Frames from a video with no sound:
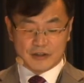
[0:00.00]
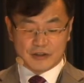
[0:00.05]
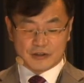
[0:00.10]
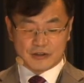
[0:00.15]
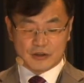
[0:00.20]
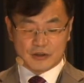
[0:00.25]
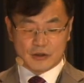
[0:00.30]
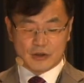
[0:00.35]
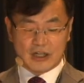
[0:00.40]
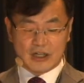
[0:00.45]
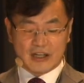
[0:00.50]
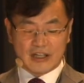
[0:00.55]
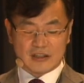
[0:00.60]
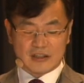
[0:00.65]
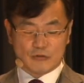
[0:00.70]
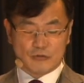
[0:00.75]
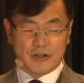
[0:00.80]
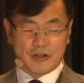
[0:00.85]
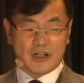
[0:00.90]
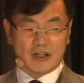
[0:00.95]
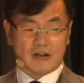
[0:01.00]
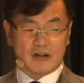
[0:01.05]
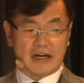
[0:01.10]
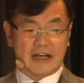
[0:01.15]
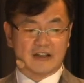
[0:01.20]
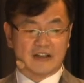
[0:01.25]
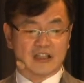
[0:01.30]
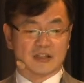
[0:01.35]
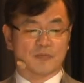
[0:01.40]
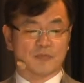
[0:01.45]
So I guess we are
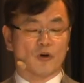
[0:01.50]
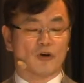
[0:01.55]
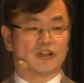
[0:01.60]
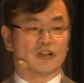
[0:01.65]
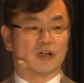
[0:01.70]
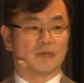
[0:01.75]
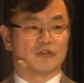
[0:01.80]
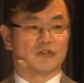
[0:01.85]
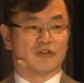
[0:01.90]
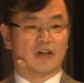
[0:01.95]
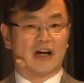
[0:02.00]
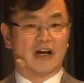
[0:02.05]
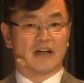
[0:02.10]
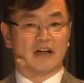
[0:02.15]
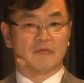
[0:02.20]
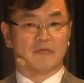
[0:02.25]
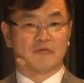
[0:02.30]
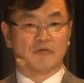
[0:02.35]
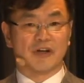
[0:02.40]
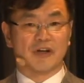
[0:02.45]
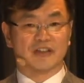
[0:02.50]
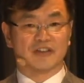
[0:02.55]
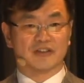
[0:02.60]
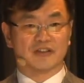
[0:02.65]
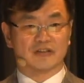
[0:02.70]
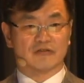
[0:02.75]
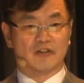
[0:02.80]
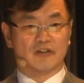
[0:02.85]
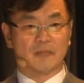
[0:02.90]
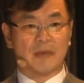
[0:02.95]
at this point of trying, we are
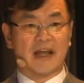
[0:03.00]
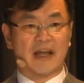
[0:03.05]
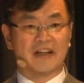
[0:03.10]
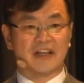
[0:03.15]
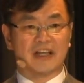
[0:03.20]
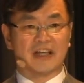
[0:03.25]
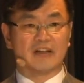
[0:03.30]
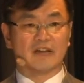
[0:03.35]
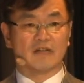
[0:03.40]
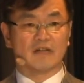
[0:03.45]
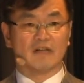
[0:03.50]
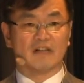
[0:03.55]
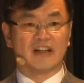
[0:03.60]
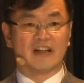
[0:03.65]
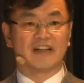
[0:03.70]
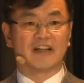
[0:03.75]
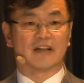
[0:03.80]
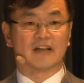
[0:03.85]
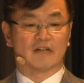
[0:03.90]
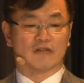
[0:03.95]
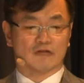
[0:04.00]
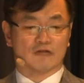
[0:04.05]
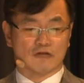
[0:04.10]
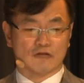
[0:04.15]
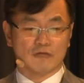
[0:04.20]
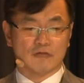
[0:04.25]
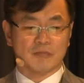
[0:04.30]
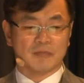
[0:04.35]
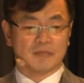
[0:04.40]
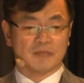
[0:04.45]
just remaining in the leading
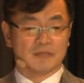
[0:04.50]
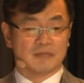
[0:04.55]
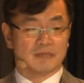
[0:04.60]
group.